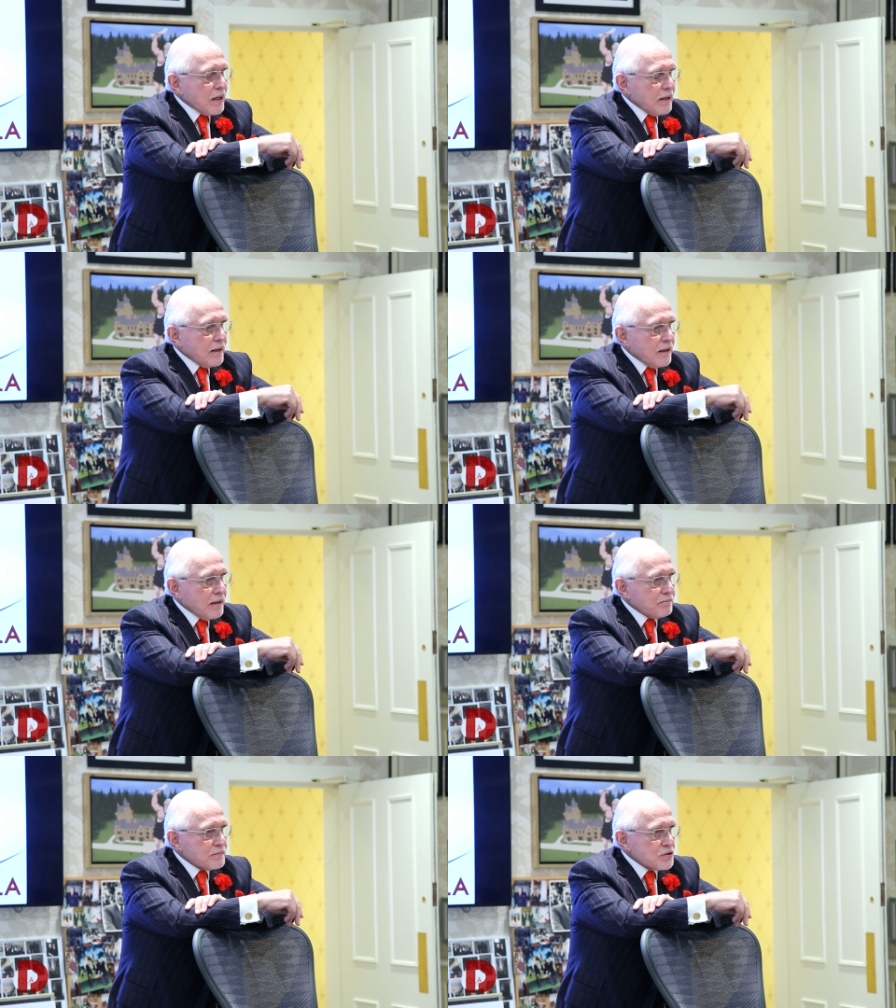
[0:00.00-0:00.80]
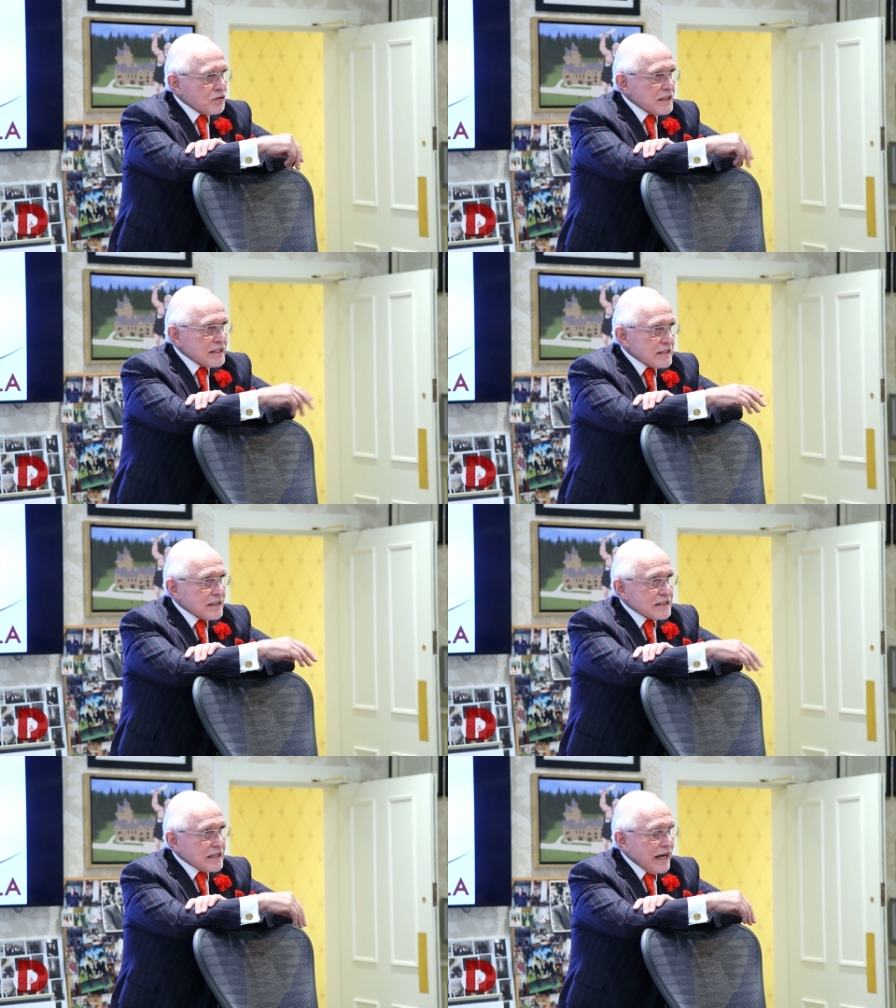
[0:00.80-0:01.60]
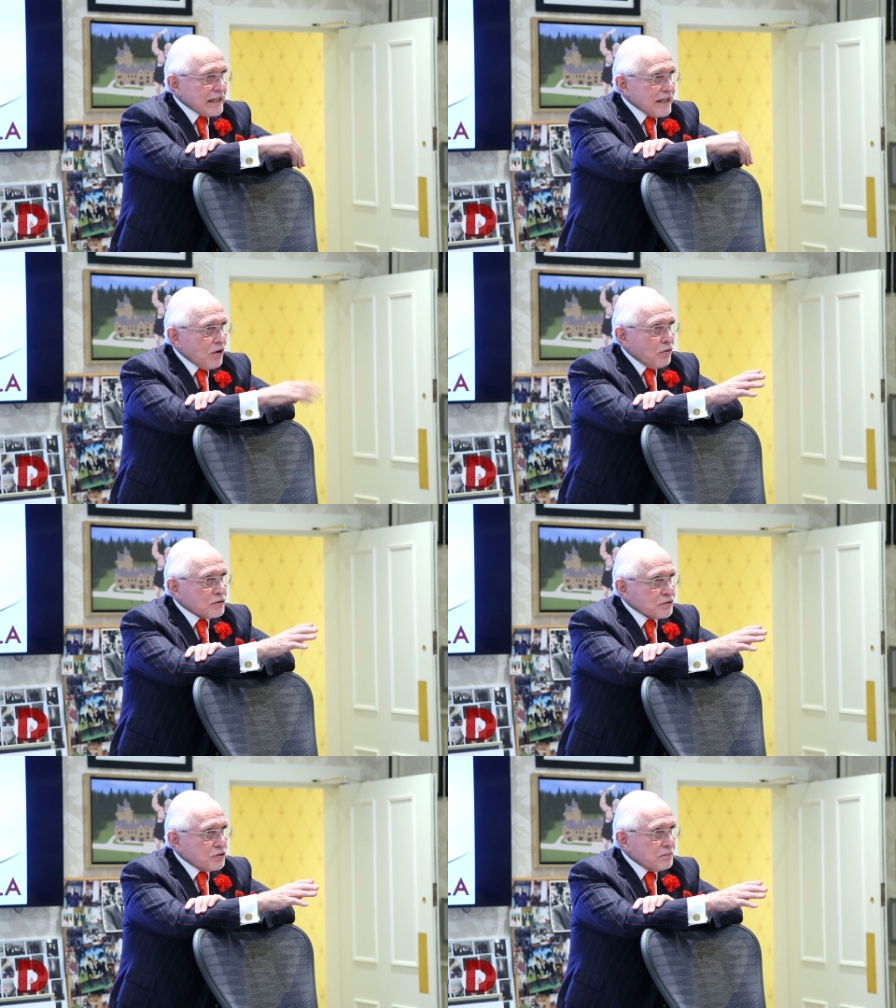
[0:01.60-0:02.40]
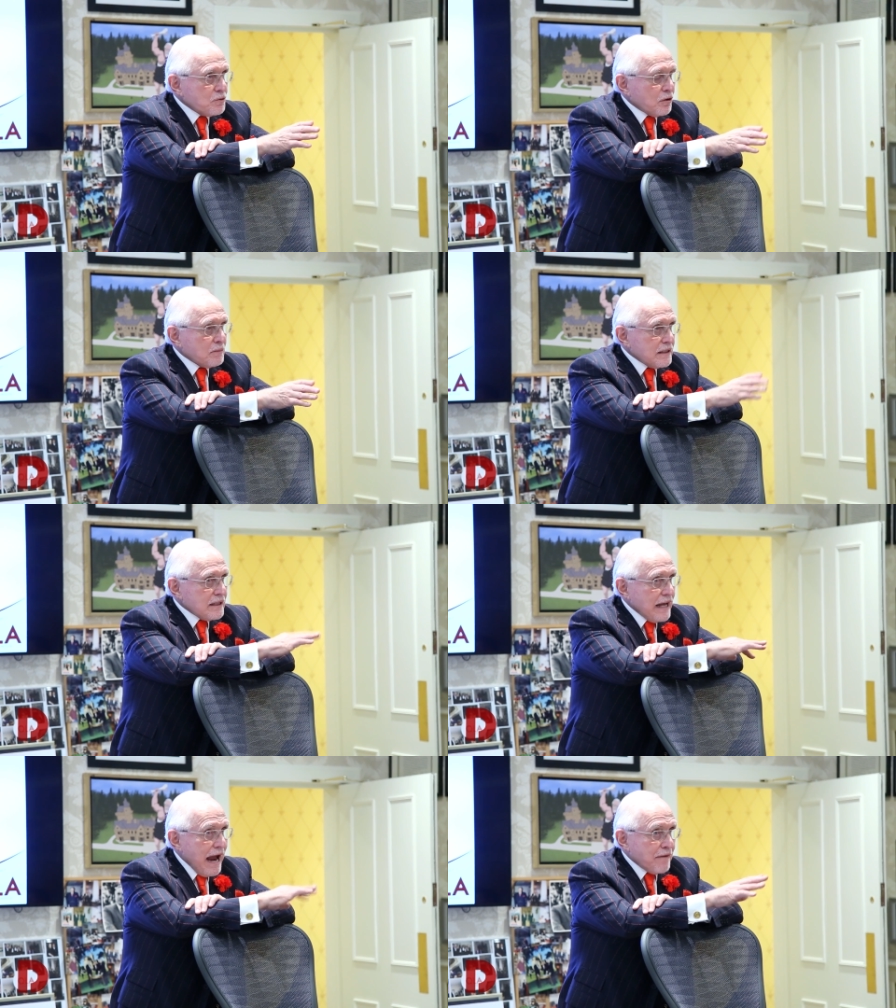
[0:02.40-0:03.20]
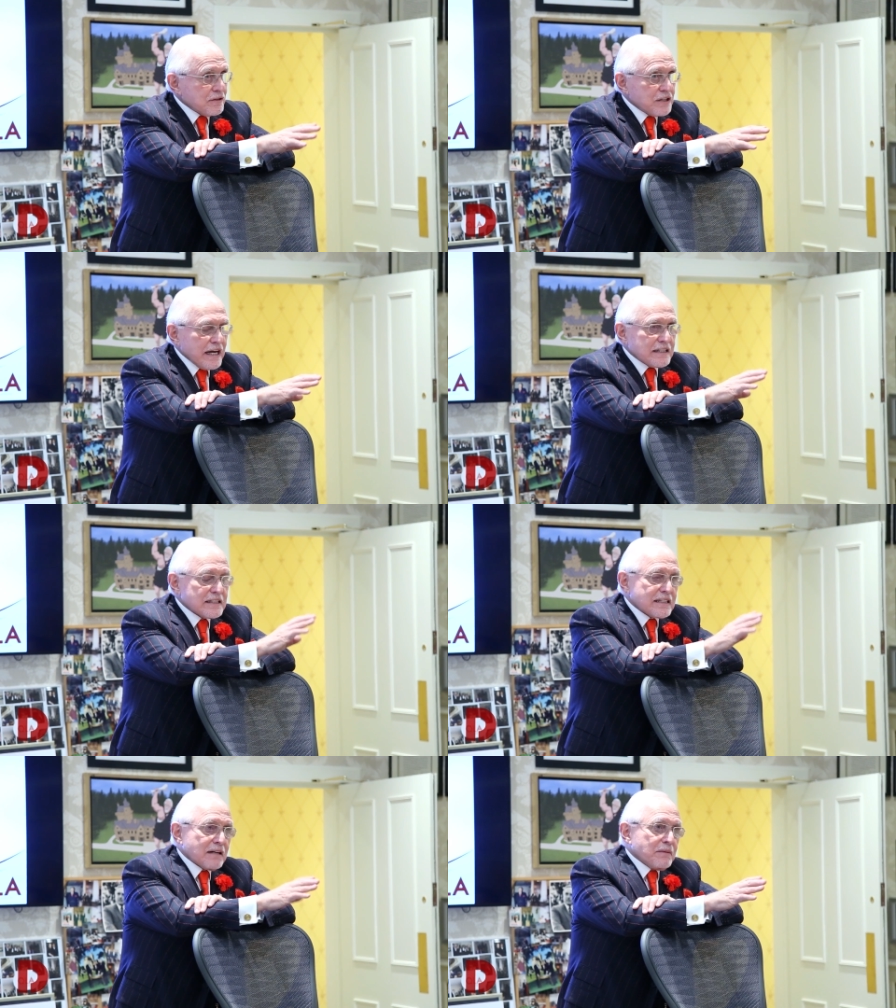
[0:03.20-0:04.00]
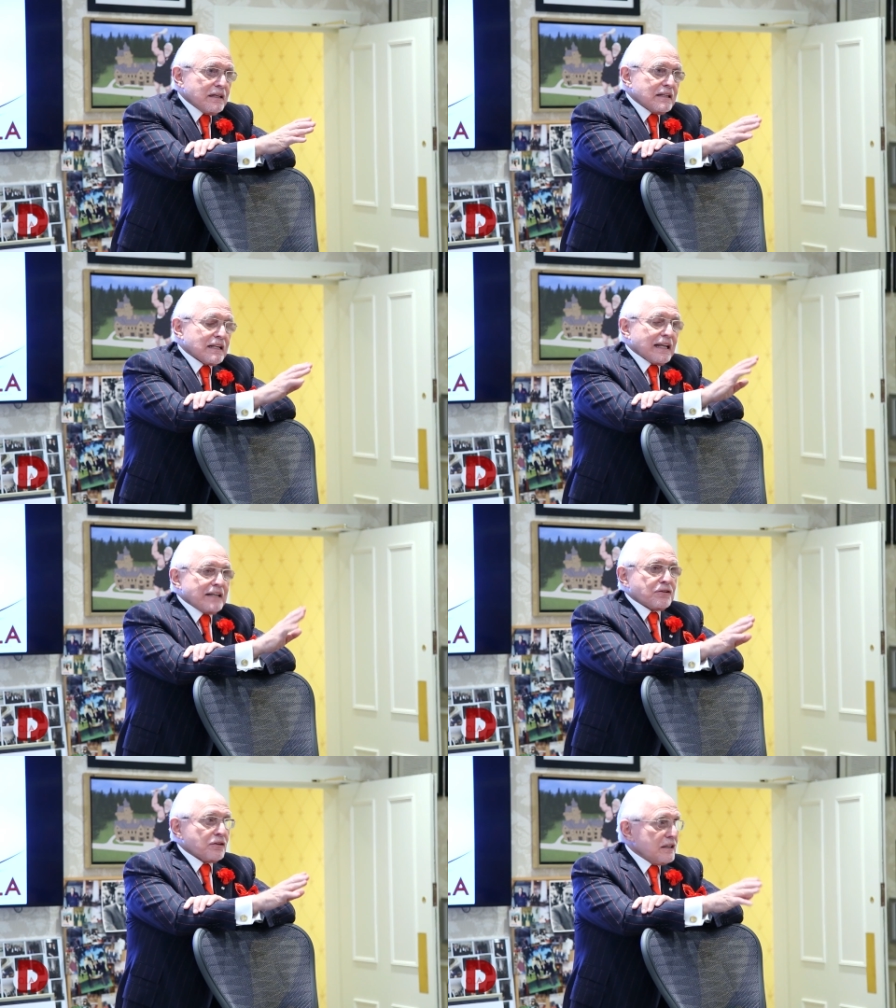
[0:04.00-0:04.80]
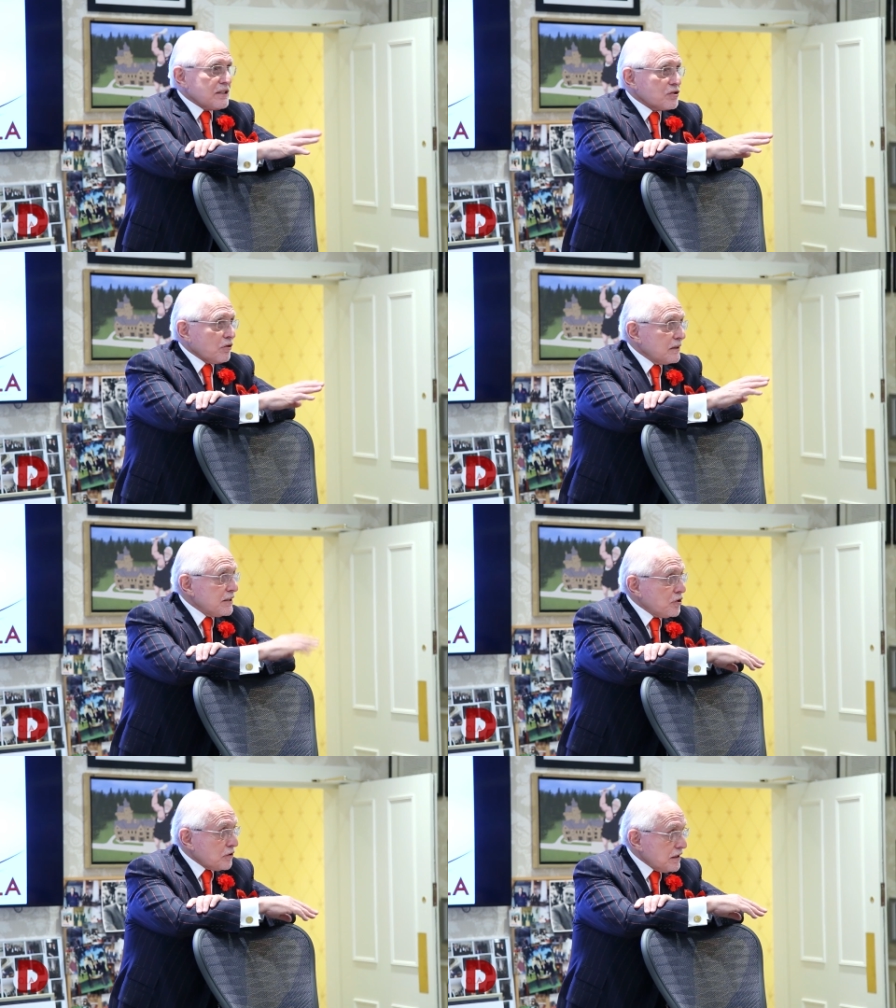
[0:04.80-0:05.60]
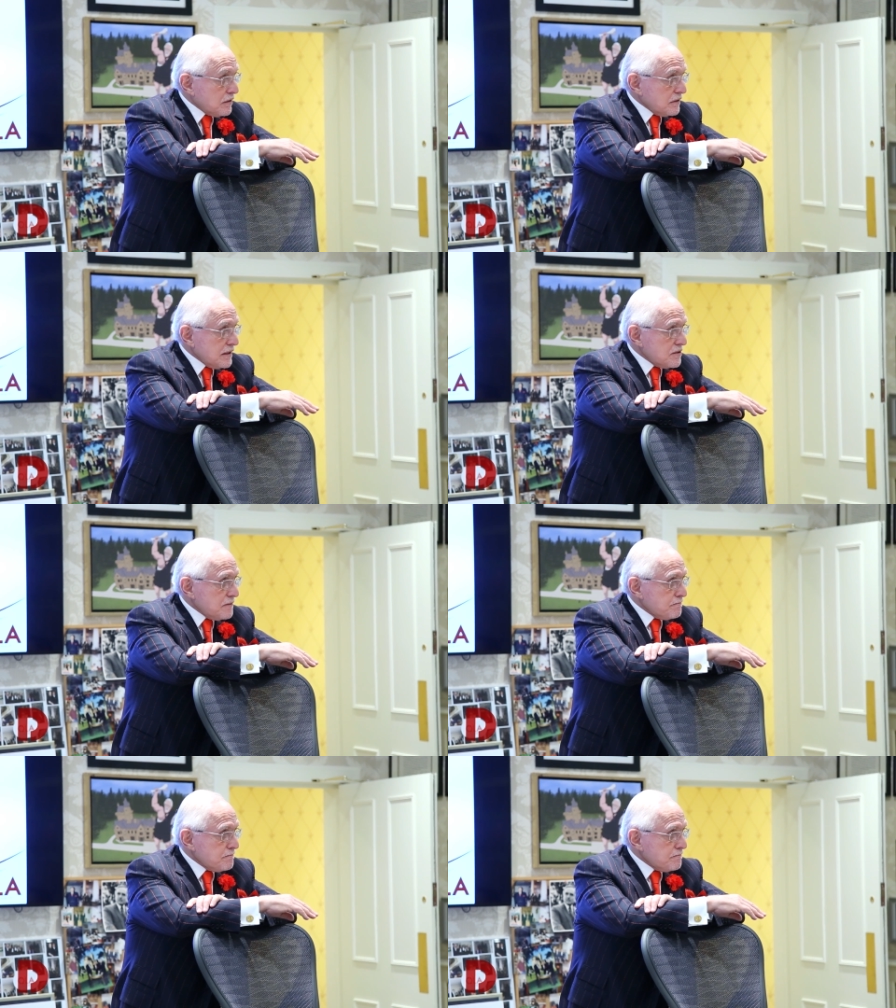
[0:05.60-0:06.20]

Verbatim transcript: Um, so this is a slightly older group. Normally, the average age, instead of being in the late thirties, is normally in the early thirties.